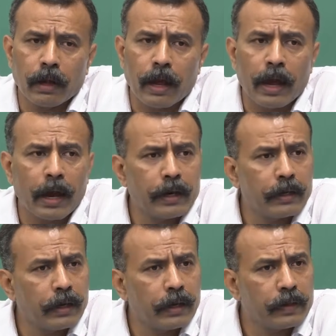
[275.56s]

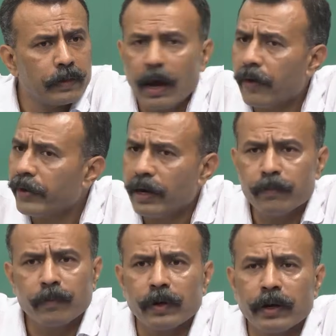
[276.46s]
And they are
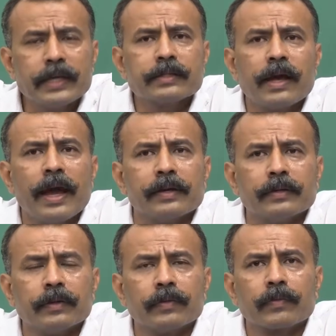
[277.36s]
really nice
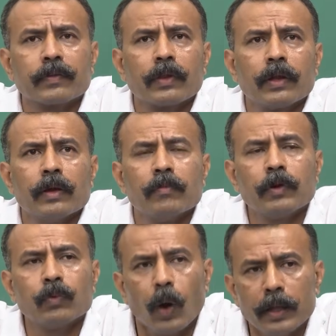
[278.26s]
guide.
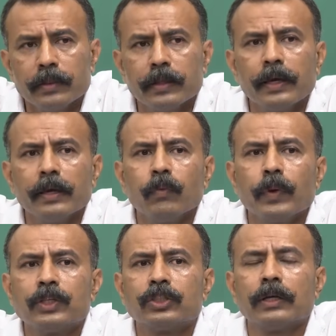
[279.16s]
But one thing
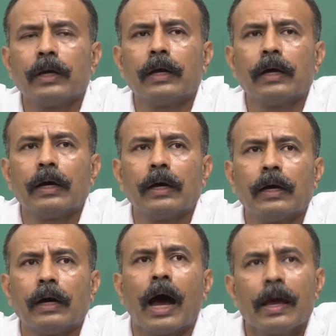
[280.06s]
which
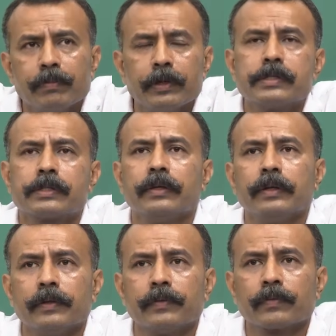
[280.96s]
I
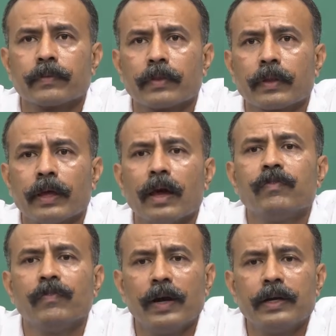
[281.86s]
personally have
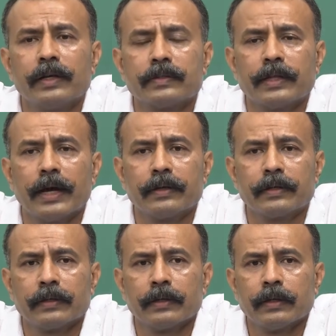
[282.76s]
felt is that
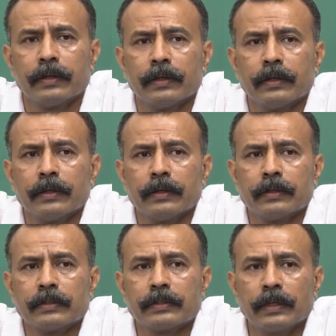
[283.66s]

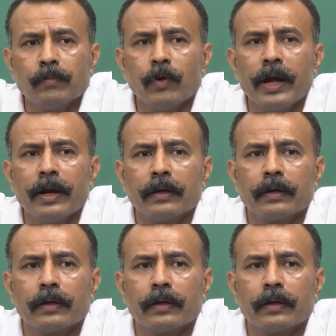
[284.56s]
somewhere